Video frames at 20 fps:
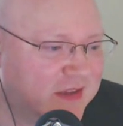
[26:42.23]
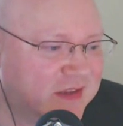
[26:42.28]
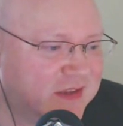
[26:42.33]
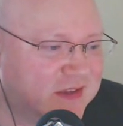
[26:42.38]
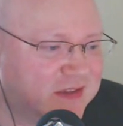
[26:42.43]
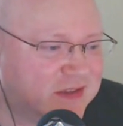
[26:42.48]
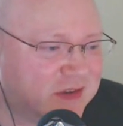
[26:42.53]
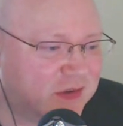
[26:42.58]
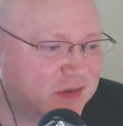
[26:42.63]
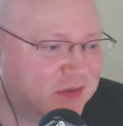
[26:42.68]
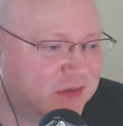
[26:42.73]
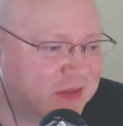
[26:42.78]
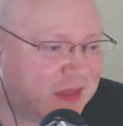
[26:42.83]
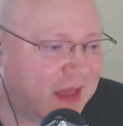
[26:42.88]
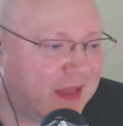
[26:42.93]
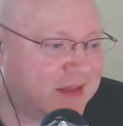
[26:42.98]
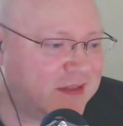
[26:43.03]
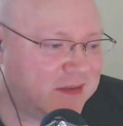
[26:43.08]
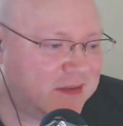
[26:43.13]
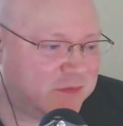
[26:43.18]
So
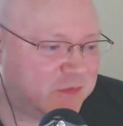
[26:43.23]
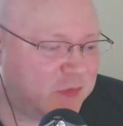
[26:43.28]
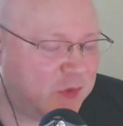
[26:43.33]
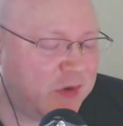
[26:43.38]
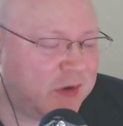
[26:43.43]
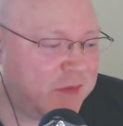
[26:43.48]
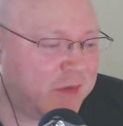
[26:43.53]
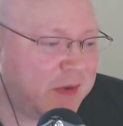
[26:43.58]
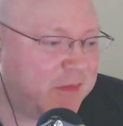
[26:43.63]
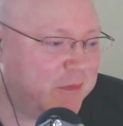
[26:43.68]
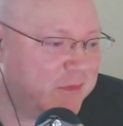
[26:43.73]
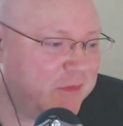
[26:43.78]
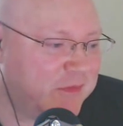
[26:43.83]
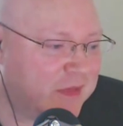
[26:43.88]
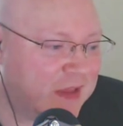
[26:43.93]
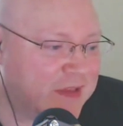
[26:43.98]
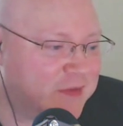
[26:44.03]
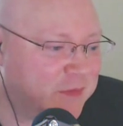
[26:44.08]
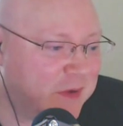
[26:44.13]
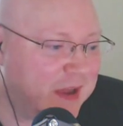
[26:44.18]
that's
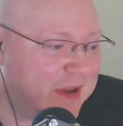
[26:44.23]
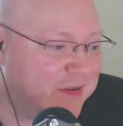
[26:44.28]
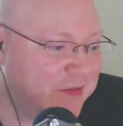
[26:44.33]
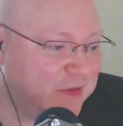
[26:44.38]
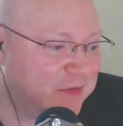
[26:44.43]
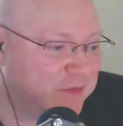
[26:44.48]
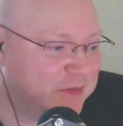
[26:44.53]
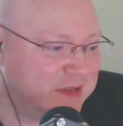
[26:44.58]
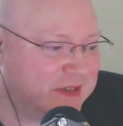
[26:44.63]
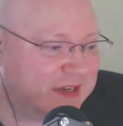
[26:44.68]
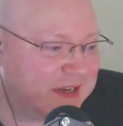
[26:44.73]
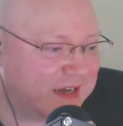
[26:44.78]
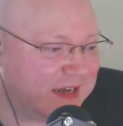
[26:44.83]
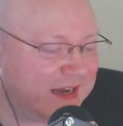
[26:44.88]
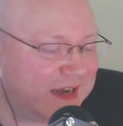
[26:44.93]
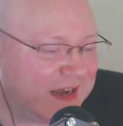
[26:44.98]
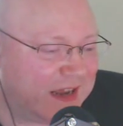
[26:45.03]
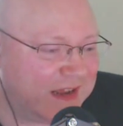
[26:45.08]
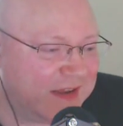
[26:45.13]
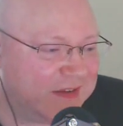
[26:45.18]
that's why I don't
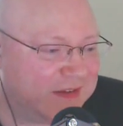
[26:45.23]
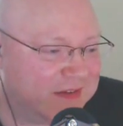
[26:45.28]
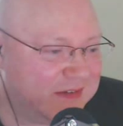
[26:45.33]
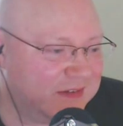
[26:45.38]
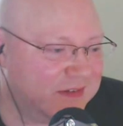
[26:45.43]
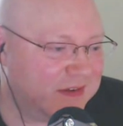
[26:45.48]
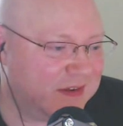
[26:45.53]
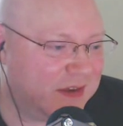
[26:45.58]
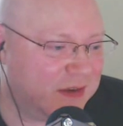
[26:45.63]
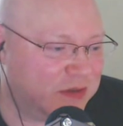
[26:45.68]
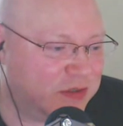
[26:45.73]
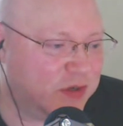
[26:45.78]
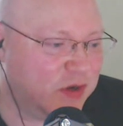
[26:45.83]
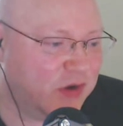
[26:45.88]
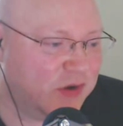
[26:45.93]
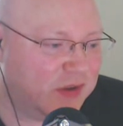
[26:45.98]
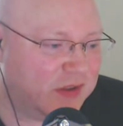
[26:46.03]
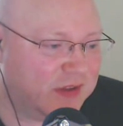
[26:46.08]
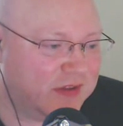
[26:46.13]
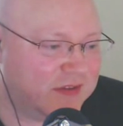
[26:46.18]
particularly
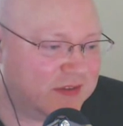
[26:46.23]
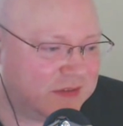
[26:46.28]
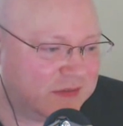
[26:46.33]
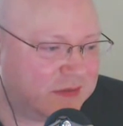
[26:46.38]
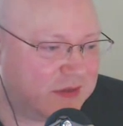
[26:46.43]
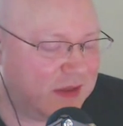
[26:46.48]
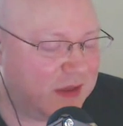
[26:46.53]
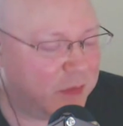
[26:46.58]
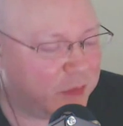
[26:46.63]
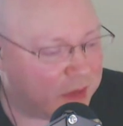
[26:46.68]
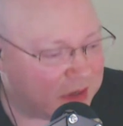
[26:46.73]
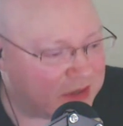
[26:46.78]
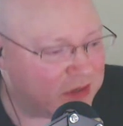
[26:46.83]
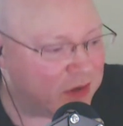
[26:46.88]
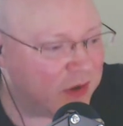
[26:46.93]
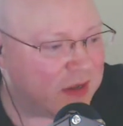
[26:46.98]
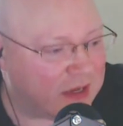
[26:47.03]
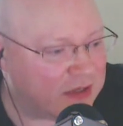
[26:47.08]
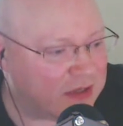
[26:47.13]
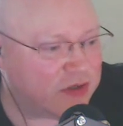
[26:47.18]
enjoy. But it's
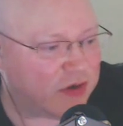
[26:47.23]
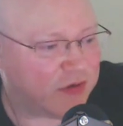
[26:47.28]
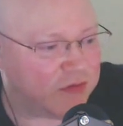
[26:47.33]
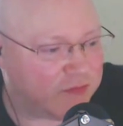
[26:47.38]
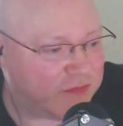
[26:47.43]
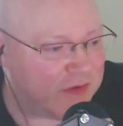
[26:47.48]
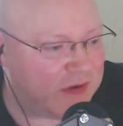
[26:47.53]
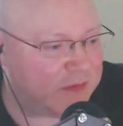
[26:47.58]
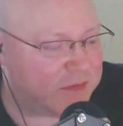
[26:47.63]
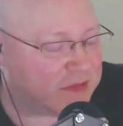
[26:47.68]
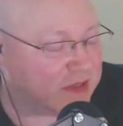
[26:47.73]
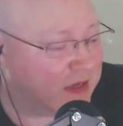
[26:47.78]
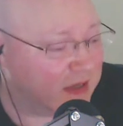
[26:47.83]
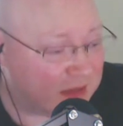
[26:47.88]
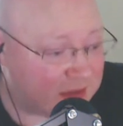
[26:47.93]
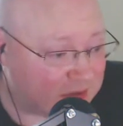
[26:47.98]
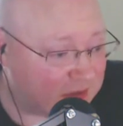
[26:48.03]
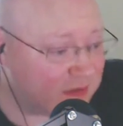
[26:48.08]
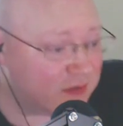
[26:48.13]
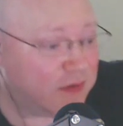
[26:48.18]
not enjoyed films.
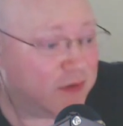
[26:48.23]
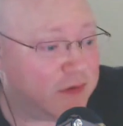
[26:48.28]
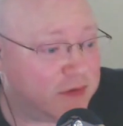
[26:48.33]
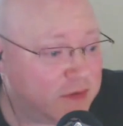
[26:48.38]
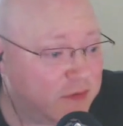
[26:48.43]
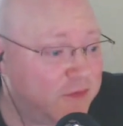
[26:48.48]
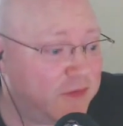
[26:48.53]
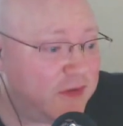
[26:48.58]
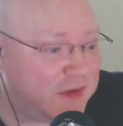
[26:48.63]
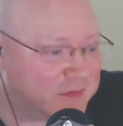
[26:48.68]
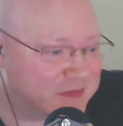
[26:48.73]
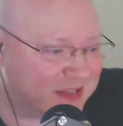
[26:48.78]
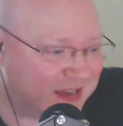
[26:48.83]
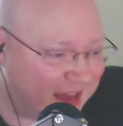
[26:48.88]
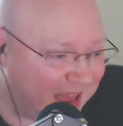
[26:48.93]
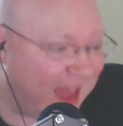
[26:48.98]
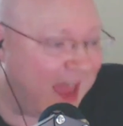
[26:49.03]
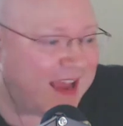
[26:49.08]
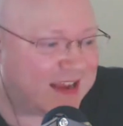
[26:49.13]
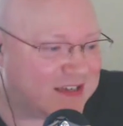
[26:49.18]
There's loads of films that
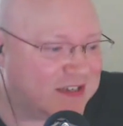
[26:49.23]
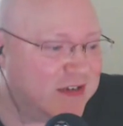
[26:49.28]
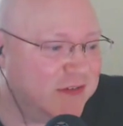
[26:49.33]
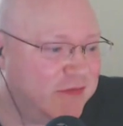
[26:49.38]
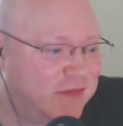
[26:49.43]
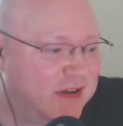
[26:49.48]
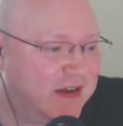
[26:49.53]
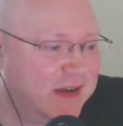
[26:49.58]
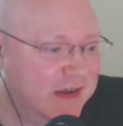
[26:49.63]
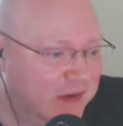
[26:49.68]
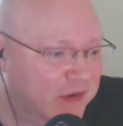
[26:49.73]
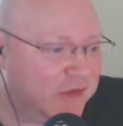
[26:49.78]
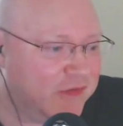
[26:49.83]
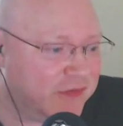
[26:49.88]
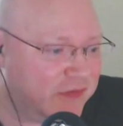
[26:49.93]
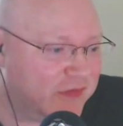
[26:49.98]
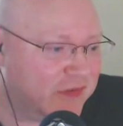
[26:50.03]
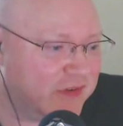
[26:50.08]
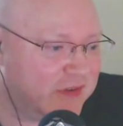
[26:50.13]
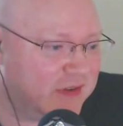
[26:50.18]
I actually really
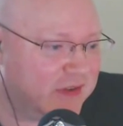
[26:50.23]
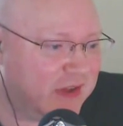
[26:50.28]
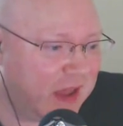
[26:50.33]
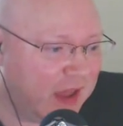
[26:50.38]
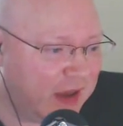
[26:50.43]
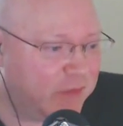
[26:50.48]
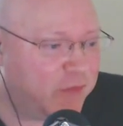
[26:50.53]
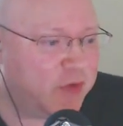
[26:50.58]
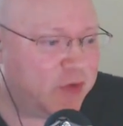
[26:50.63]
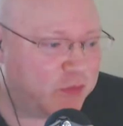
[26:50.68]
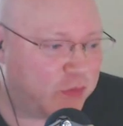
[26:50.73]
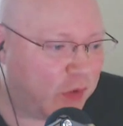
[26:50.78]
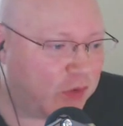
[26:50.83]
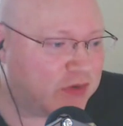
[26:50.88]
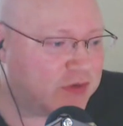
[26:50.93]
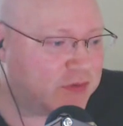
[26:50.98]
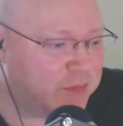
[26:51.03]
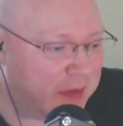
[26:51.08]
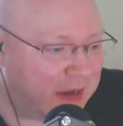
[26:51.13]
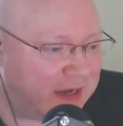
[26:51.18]
love and would
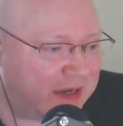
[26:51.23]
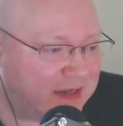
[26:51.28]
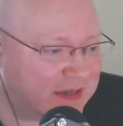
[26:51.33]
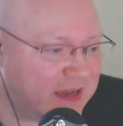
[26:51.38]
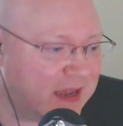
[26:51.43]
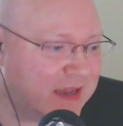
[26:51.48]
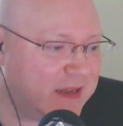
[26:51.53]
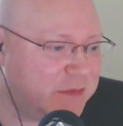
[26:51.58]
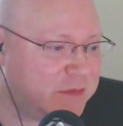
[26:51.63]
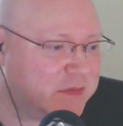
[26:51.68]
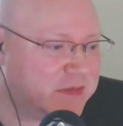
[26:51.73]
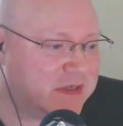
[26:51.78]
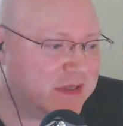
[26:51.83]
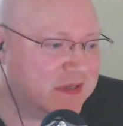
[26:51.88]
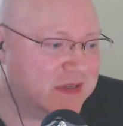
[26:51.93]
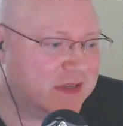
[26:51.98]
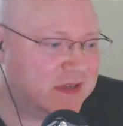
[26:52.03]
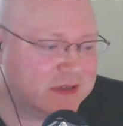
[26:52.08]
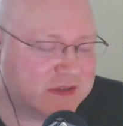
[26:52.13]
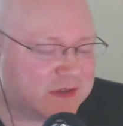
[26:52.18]
watch many times.
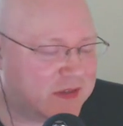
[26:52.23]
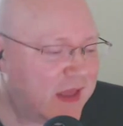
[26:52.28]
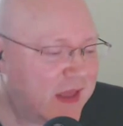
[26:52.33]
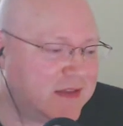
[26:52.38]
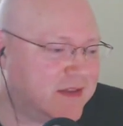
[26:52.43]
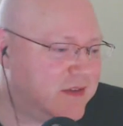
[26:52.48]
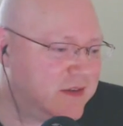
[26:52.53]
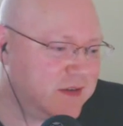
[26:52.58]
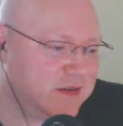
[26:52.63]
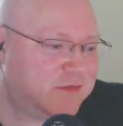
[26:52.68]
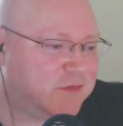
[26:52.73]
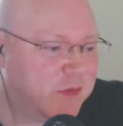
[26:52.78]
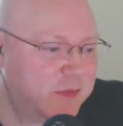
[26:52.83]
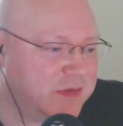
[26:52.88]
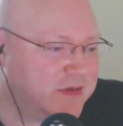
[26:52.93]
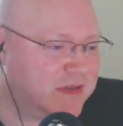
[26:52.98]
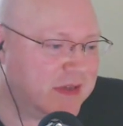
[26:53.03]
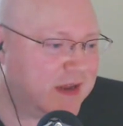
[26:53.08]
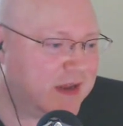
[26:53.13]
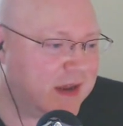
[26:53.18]
So that's just
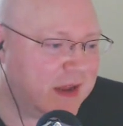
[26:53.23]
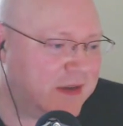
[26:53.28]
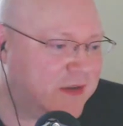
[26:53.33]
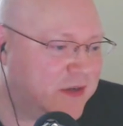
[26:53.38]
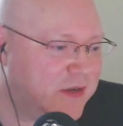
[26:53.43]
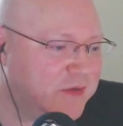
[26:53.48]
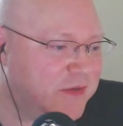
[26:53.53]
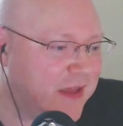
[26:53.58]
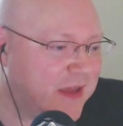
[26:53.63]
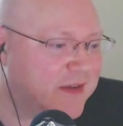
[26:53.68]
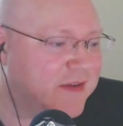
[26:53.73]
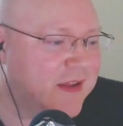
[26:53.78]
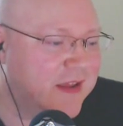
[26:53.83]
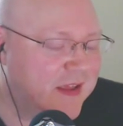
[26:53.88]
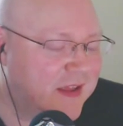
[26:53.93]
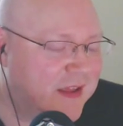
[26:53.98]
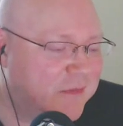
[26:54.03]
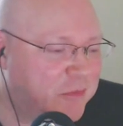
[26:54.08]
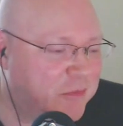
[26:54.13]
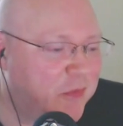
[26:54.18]
rubbish. I do that
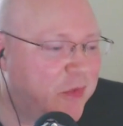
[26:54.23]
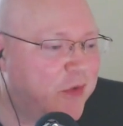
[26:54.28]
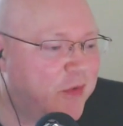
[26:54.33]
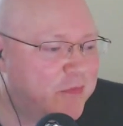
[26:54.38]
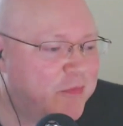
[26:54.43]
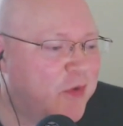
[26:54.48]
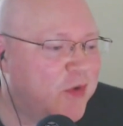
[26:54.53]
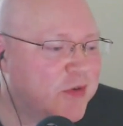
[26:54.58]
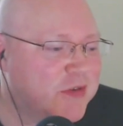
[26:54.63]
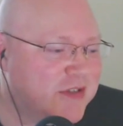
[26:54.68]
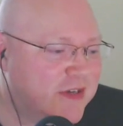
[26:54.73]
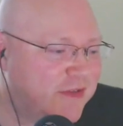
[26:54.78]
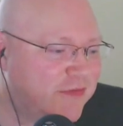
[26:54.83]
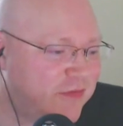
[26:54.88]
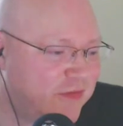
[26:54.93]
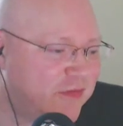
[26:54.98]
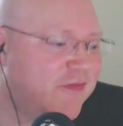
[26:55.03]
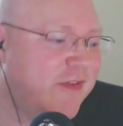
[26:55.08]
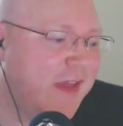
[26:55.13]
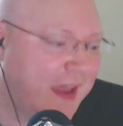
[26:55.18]
mostly
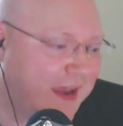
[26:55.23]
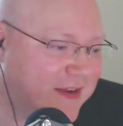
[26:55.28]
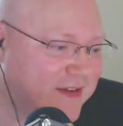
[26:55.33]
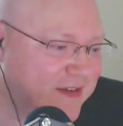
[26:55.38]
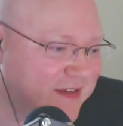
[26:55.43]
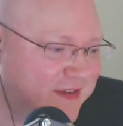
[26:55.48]
for effect.